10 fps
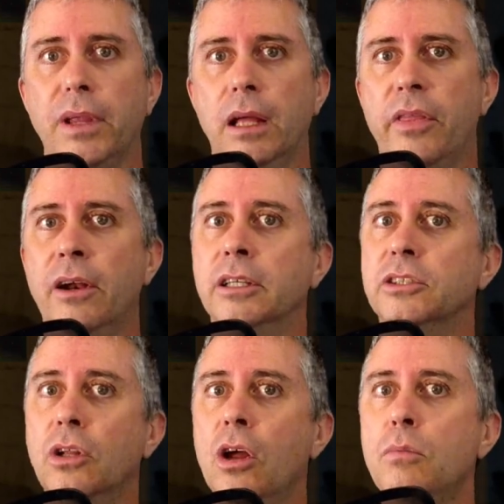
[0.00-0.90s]
There is
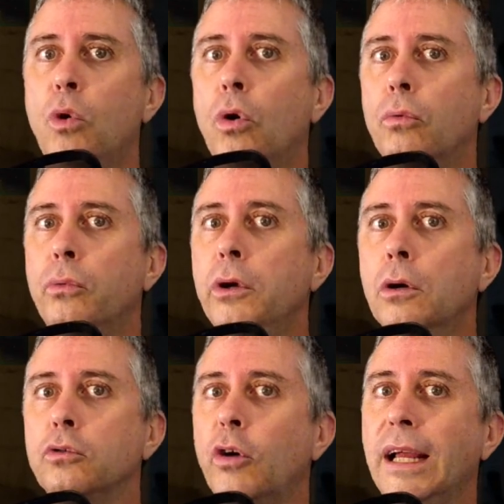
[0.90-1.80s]
no more
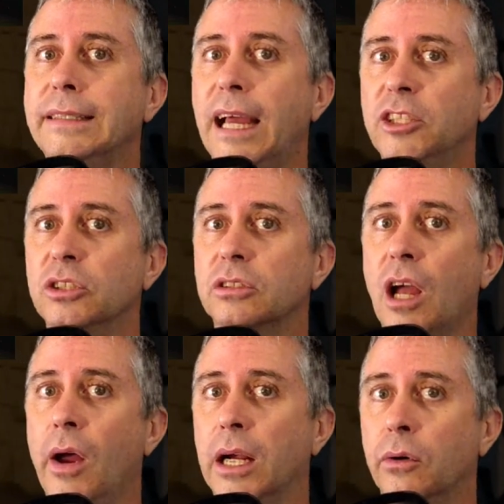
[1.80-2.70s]
real transactions
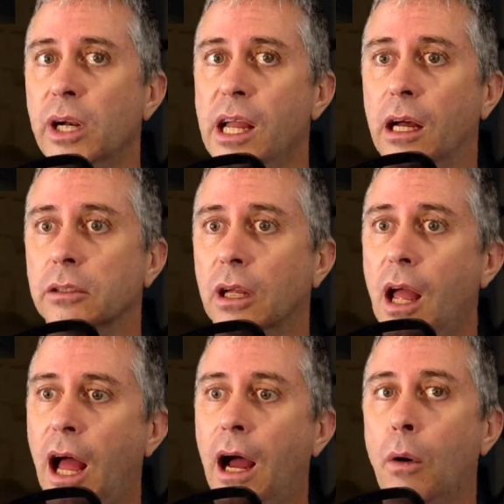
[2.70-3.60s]
going around
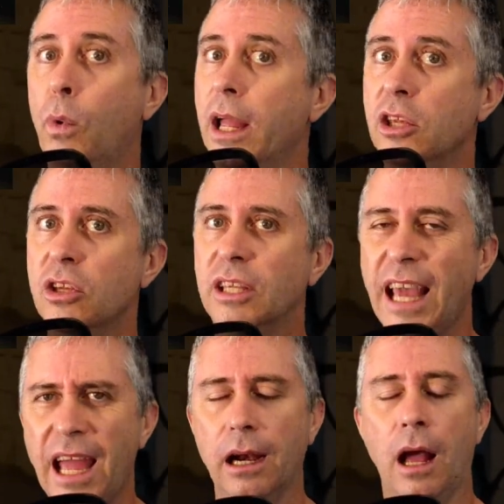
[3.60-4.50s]
where you
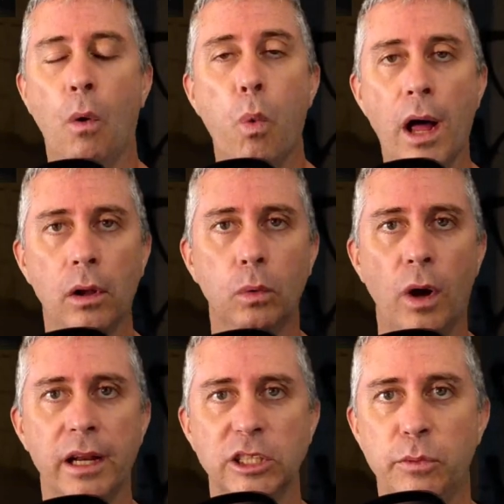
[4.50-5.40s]
get a
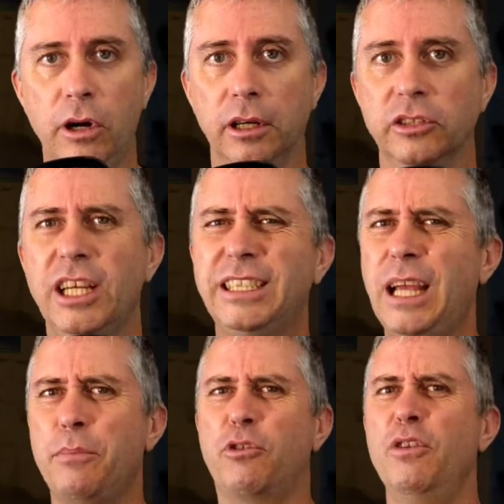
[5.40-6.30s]
one-on-one experience,
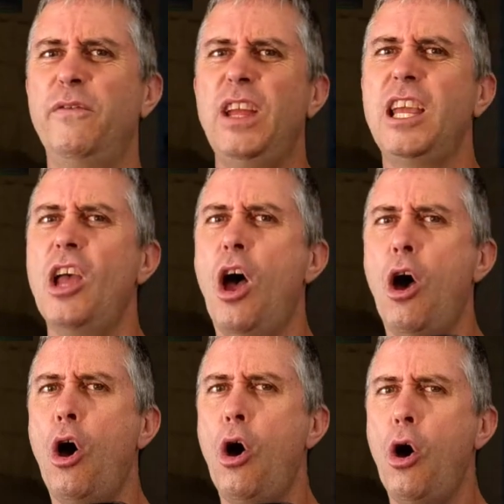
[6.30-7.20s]
except through
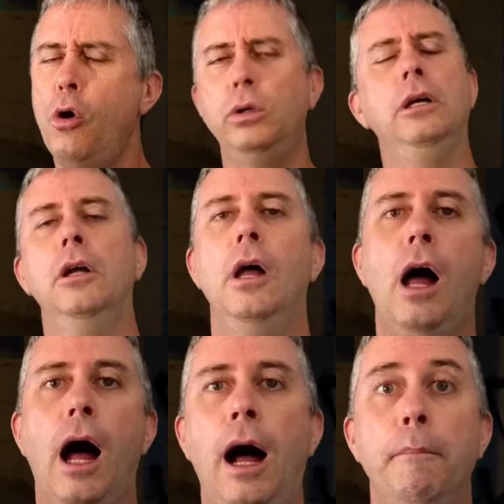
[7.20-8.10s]
video.
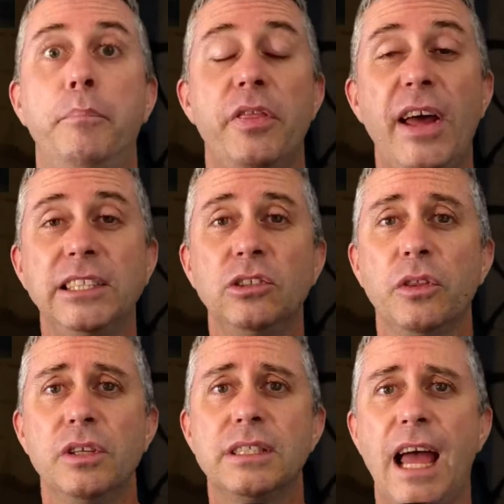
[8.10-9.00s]
But that's
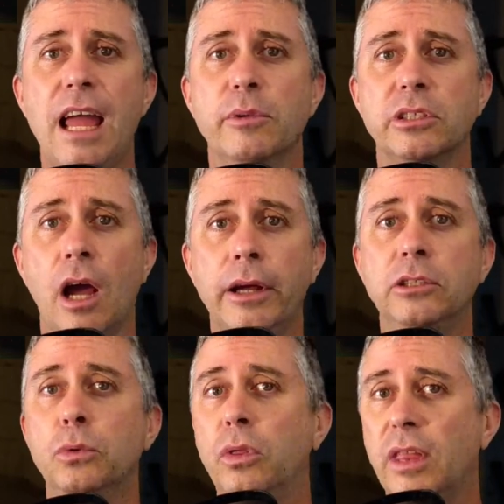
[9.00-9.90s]
not the same as going
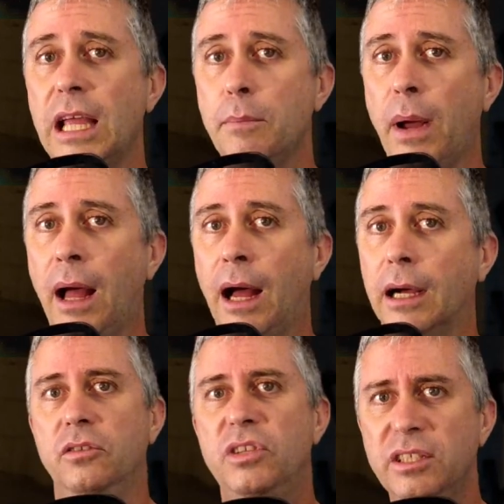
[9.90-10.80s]
to a theme park.
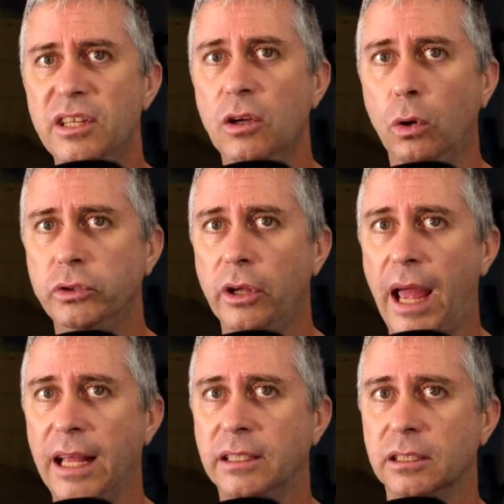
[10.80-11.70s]
Disney also
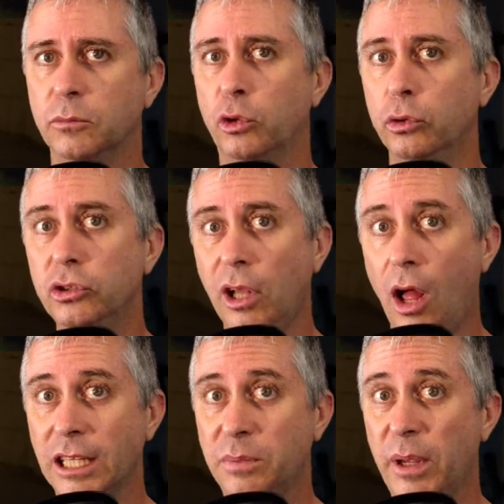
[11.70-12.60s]
had some cruise
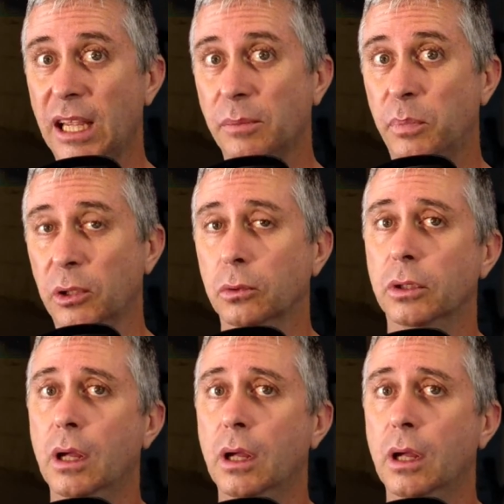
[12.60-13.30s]
lines being built.